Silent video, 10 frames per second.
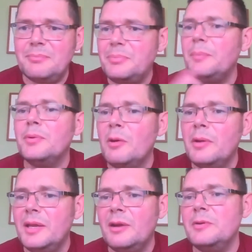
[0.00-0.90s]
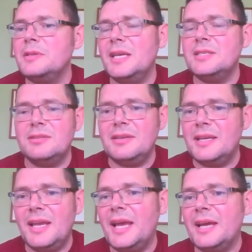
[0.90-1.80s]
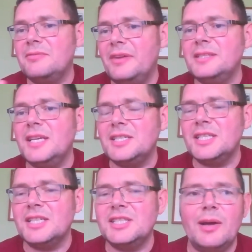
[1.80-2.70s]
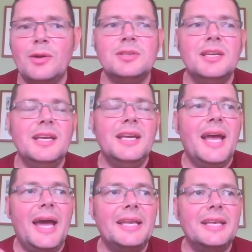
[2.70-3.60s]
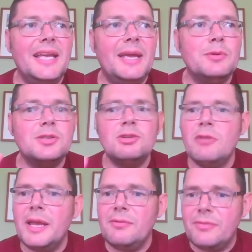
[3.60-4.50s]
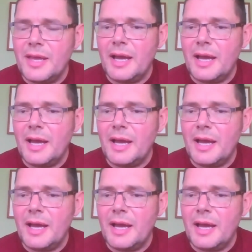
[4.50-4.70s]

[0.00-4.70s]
People know it. He had fantastic sales, and it was great